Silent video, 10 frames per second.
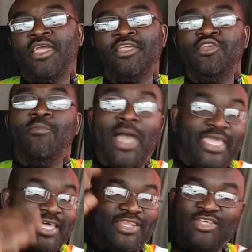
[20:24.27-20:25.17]
you
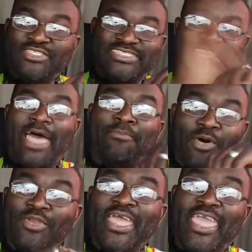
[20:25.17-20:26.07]
might get a little slap
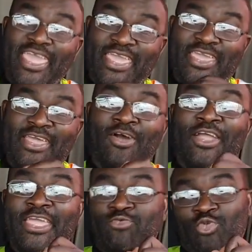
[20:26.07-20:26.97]
on the hand or
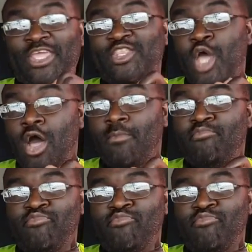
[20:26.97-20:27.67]
get written up,